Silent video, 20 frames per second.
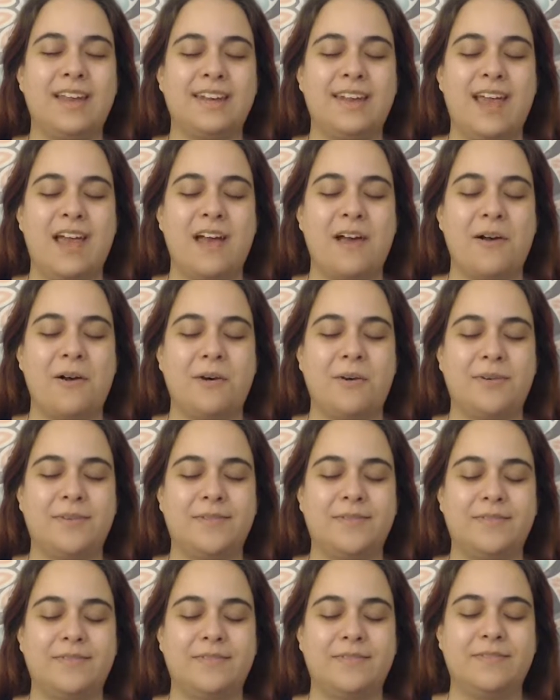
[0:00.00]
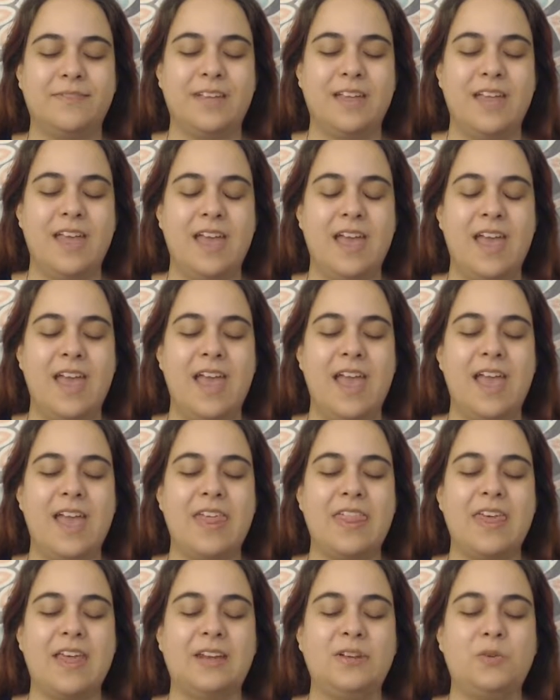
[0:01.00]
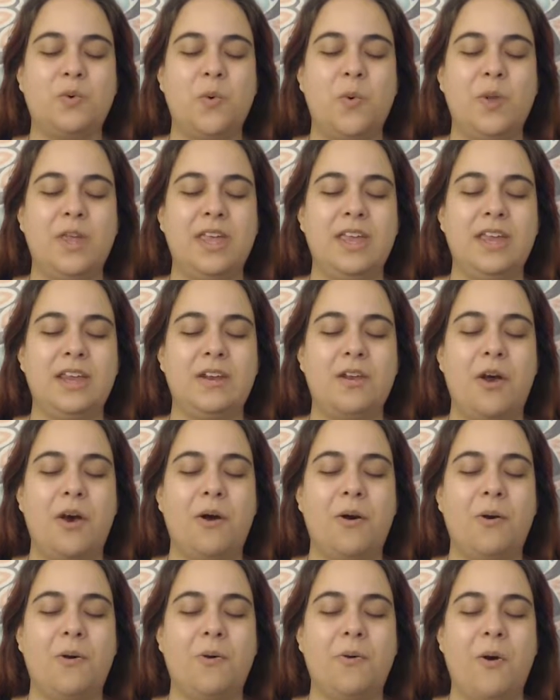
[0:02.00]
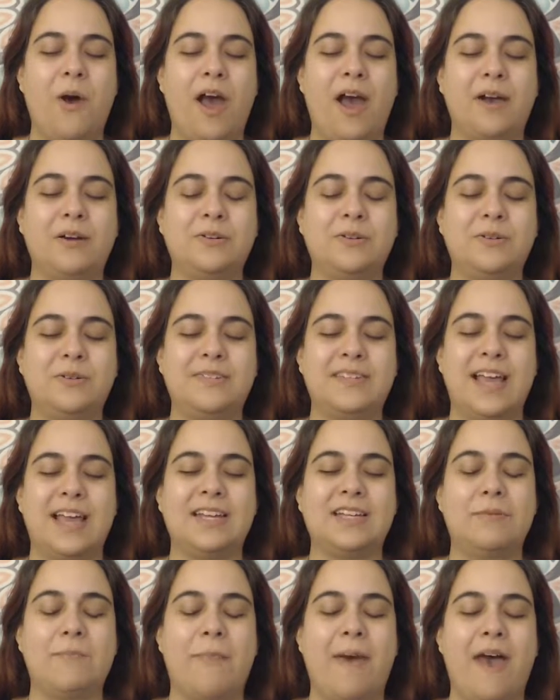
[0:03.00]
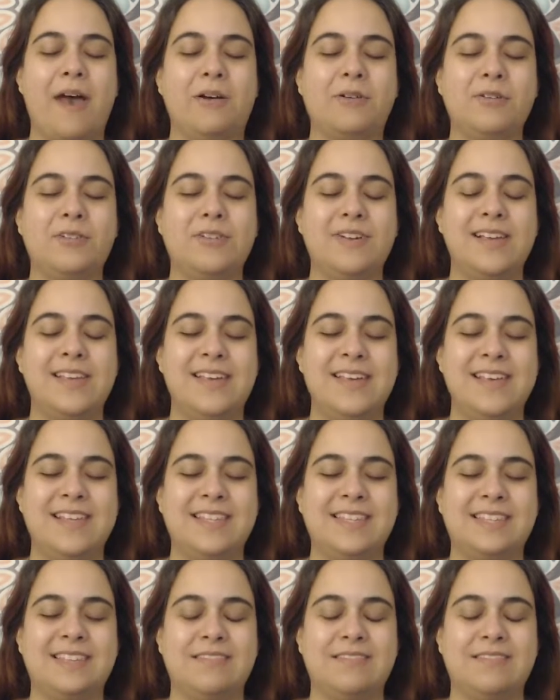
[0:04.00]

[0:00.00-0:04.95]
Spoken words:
now, and that we know how to set boundaries